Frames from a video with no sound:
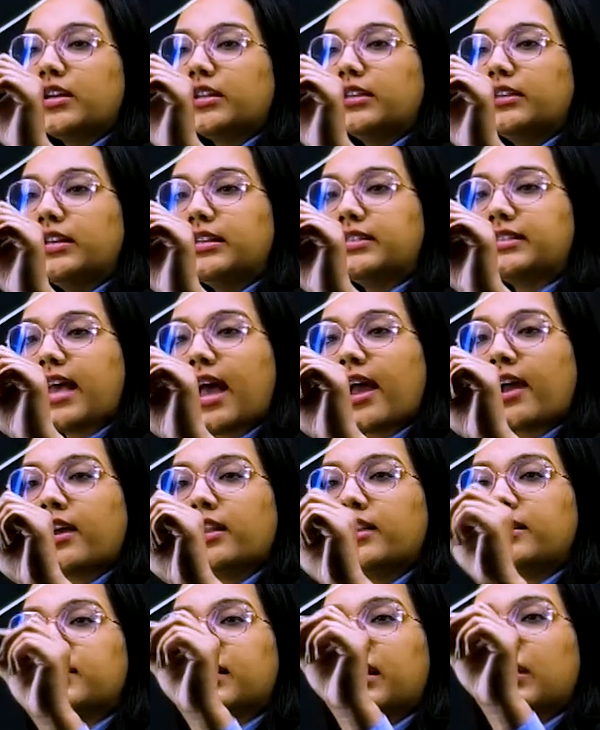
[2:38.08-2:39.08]
this angle
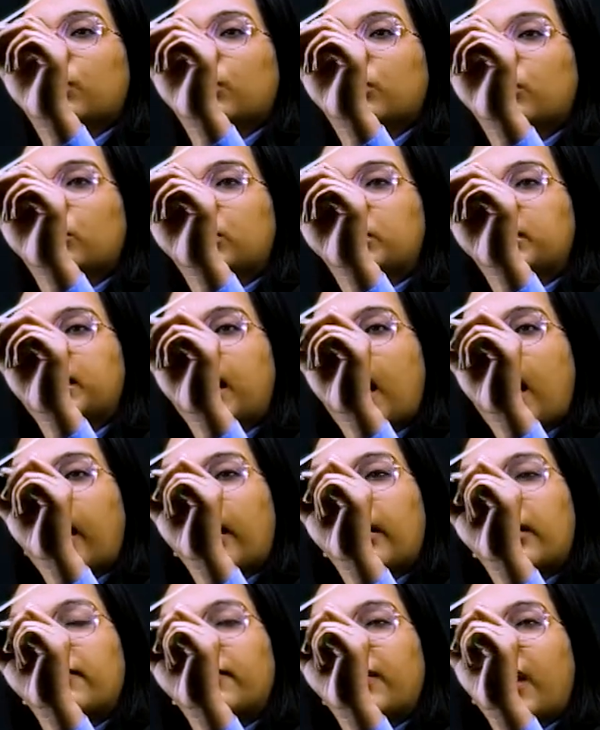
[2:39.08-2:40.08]
is equal to this
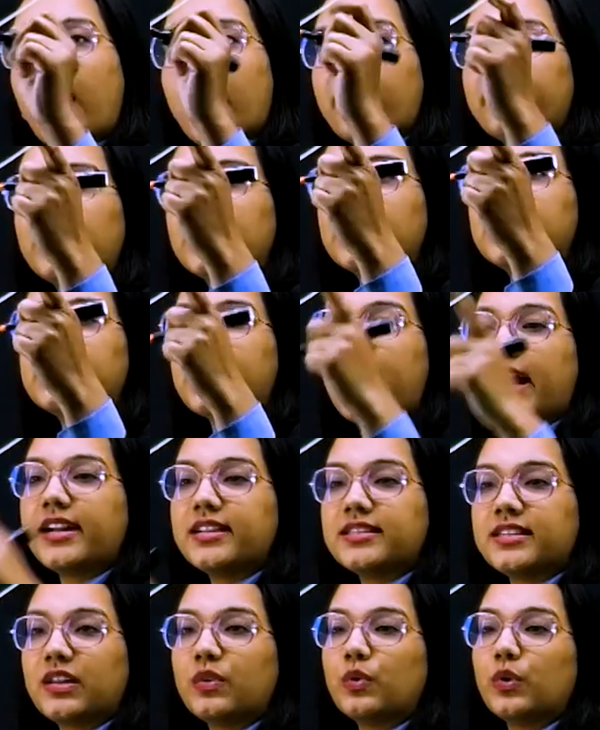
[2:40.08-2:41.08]
angle, we have this side
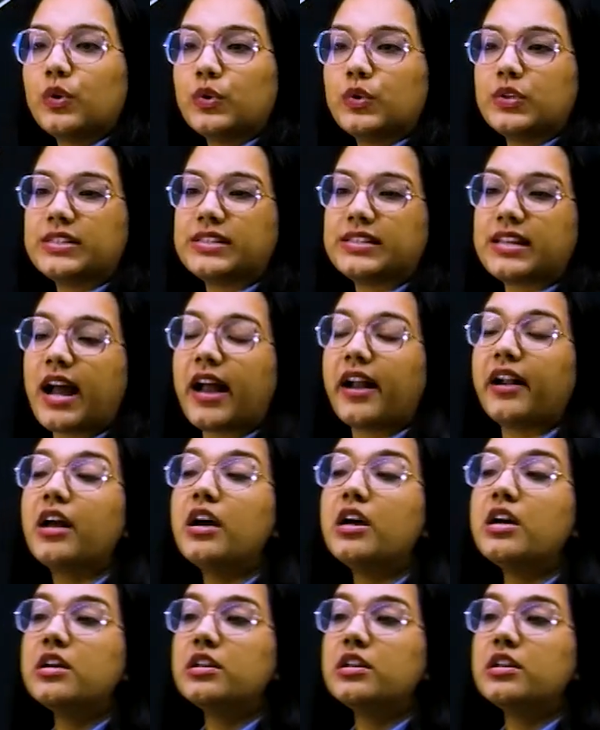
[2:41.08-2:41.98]
is equal to this side.